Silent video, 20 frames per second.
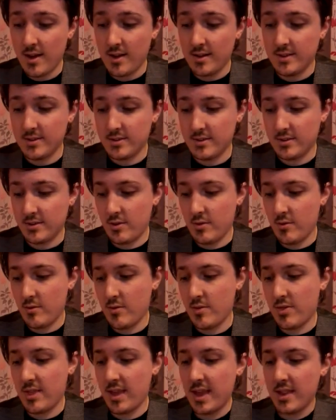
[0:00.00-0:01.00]
So
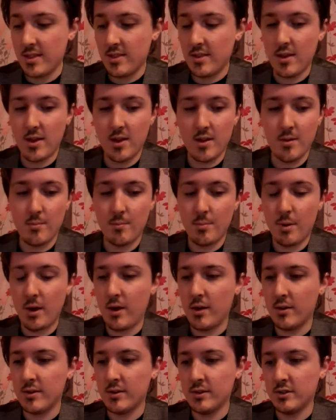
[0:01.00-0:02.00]
then,
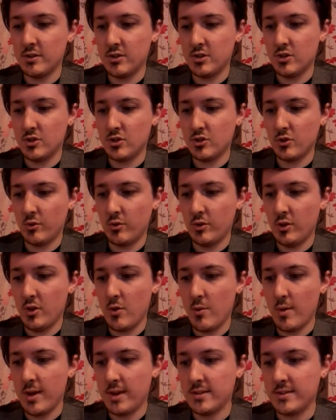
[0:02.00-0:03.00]
partnered to John
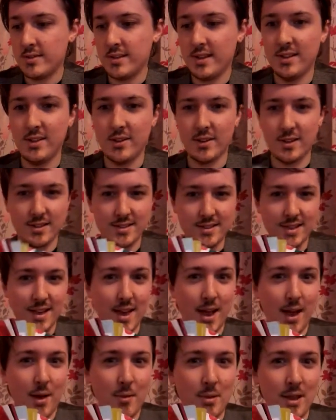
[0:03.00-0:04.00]
Lewis. See, look, it's
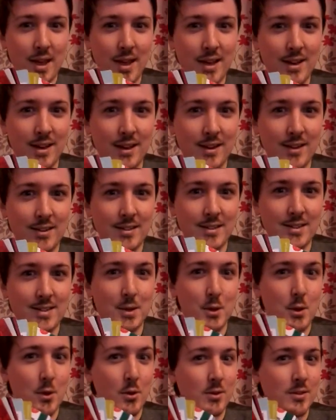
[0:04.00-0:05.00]
like playing cards
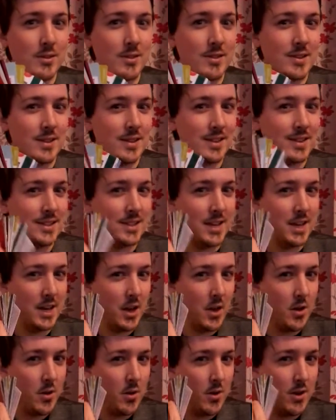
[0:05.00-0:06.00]
on the
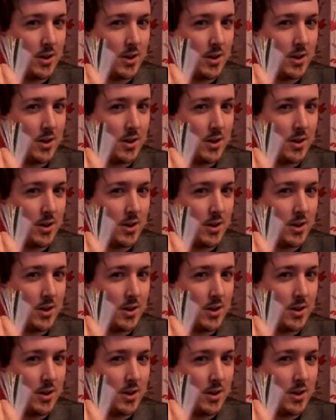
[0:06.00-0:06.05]
casino.